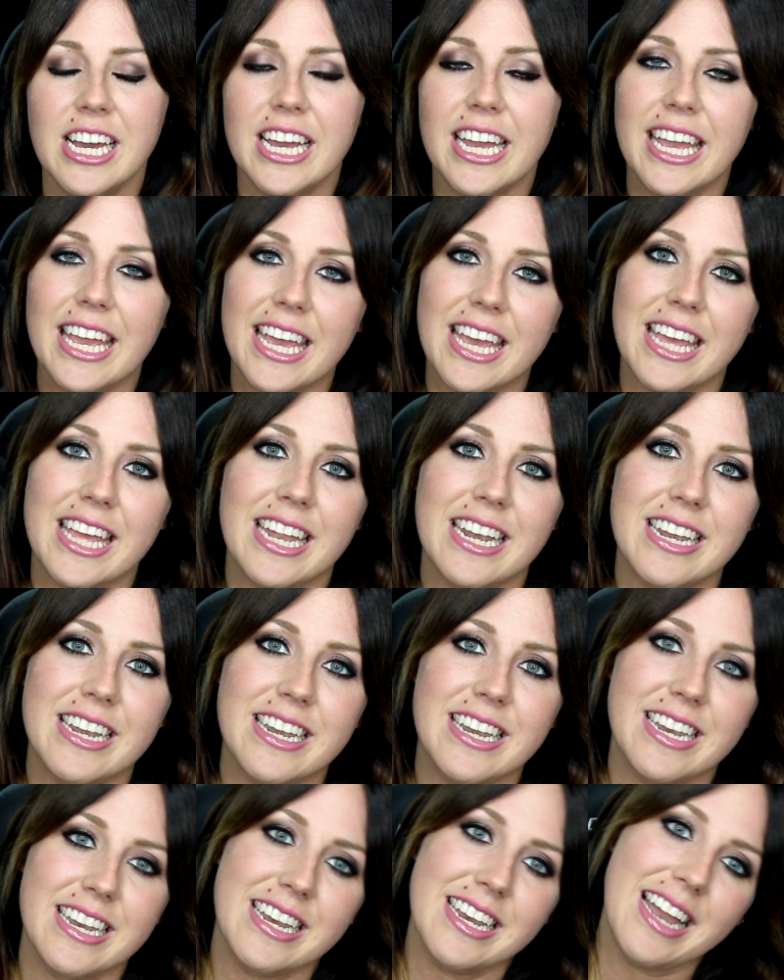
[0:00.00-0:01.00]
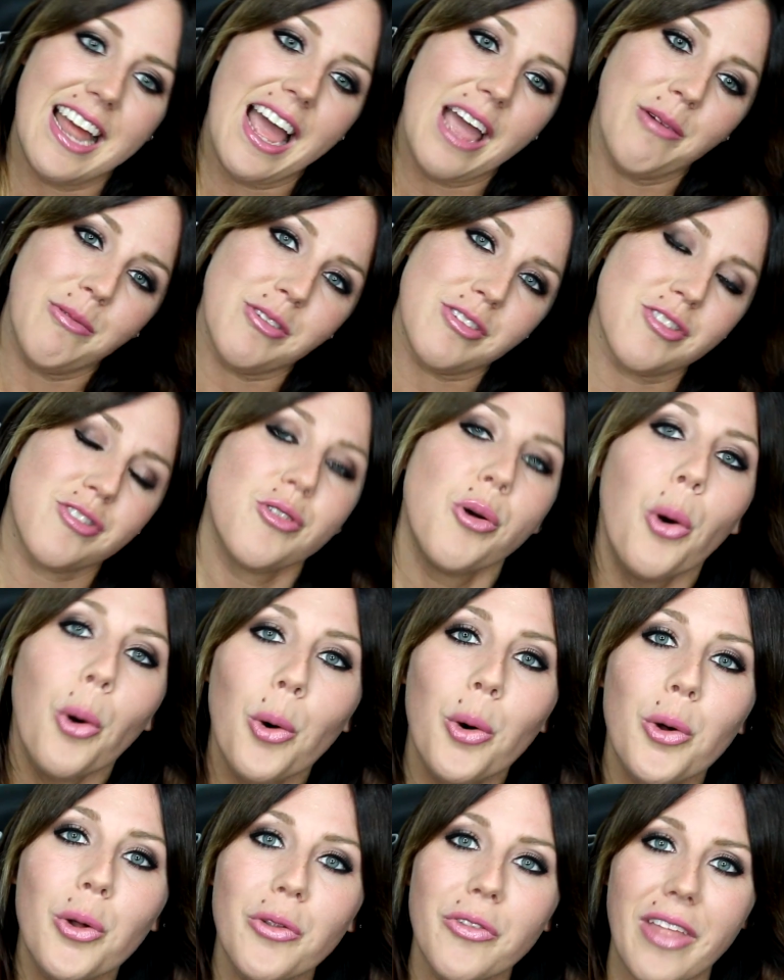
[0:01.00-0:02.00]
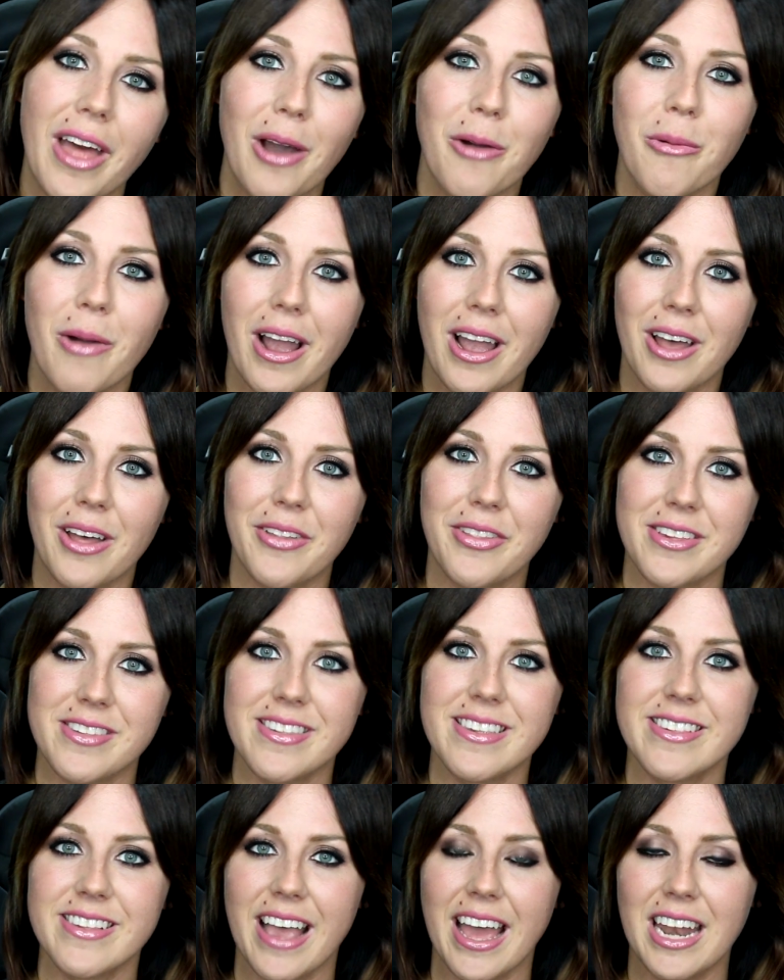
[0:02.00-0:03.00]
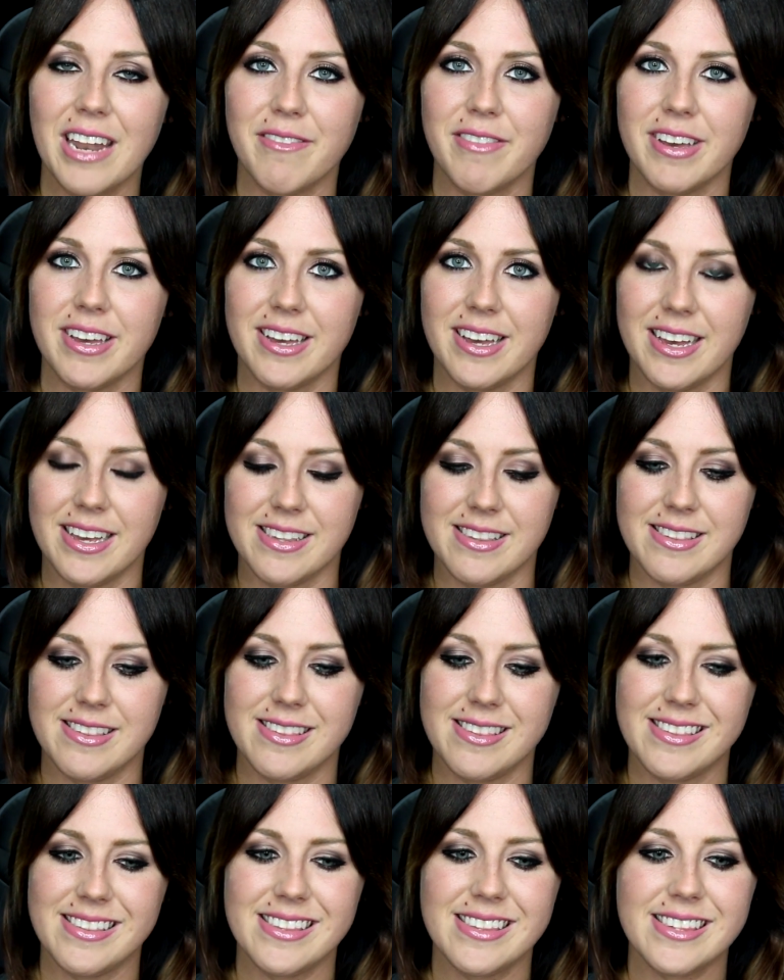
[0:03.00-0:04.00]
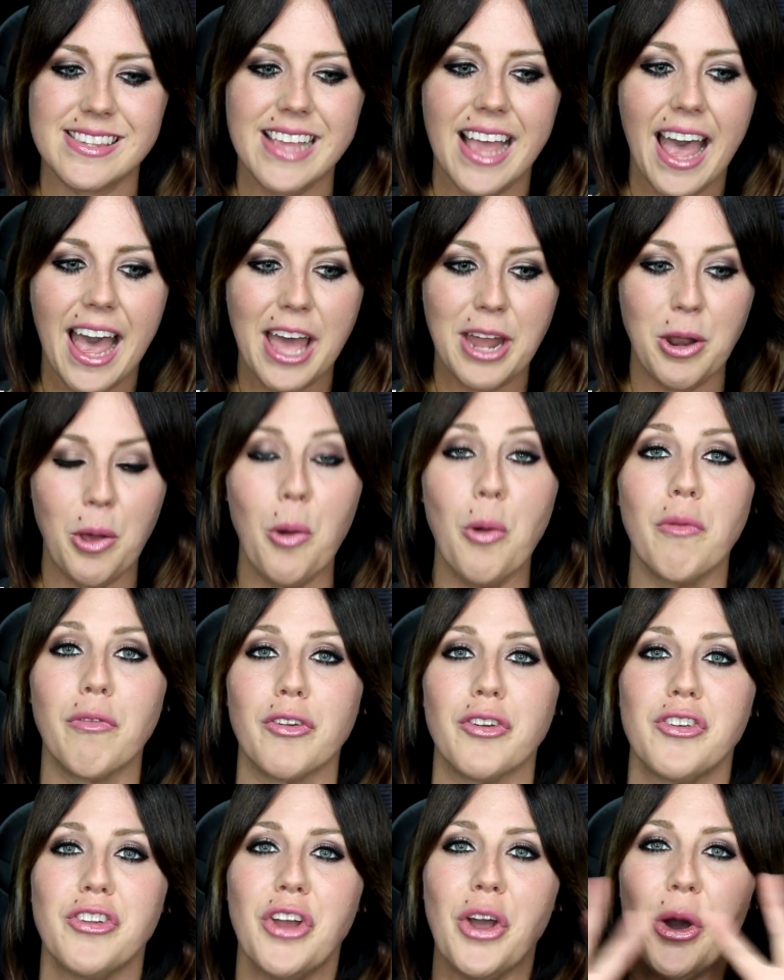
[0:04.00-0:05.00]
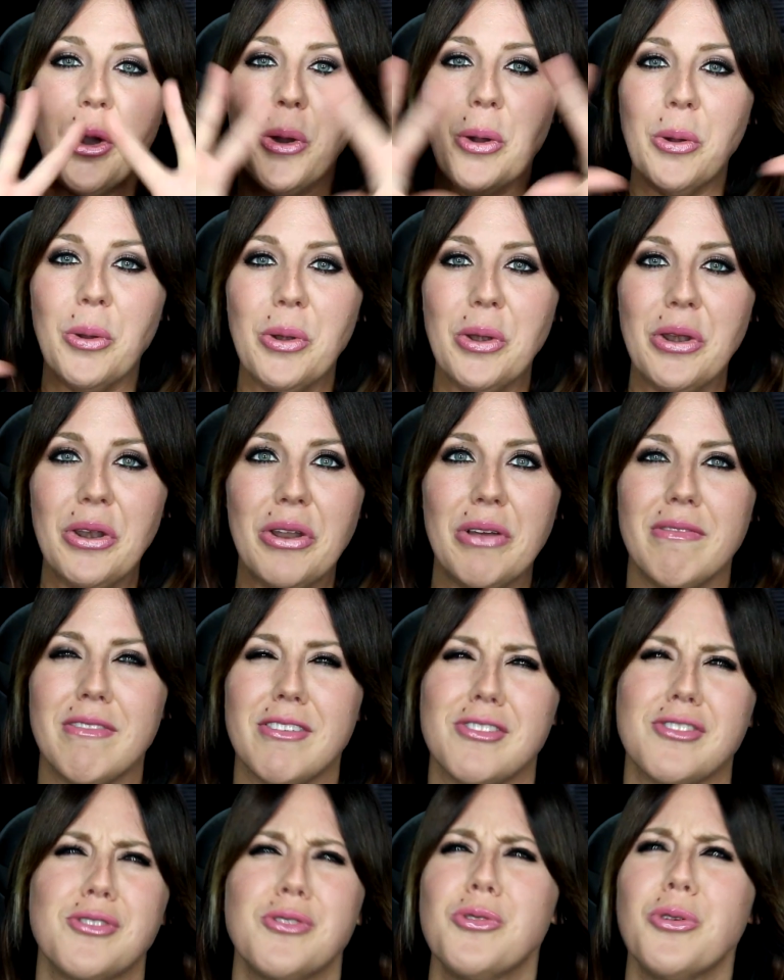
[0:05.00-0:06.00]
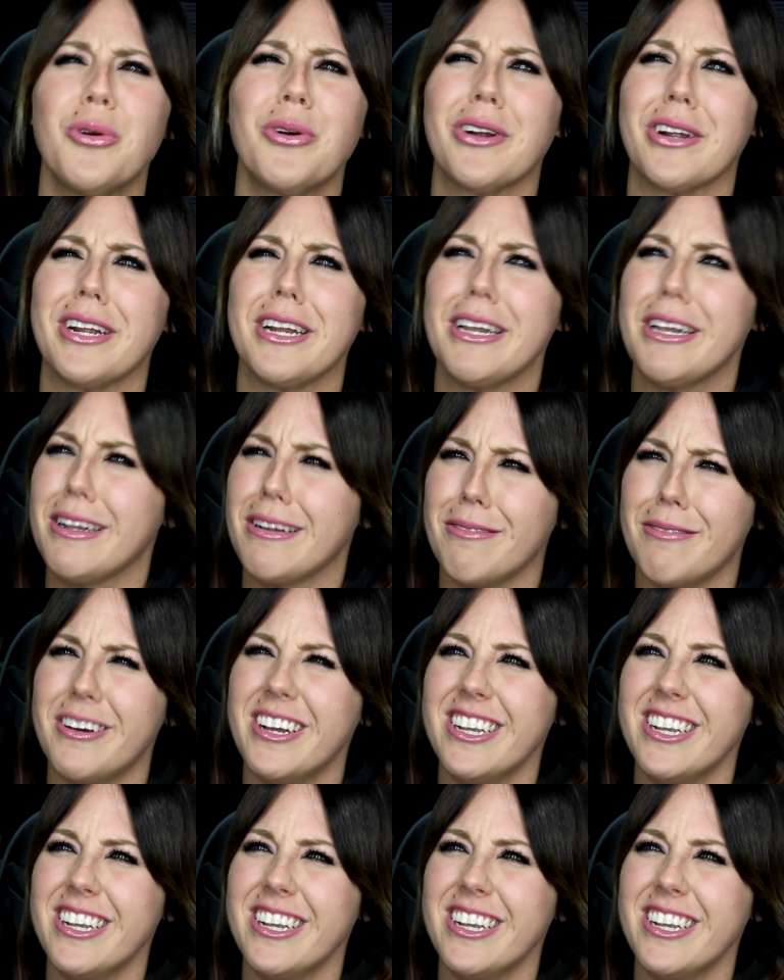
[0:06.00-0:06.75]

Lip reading: And I was told that while this is kind of a sad overtone of a story,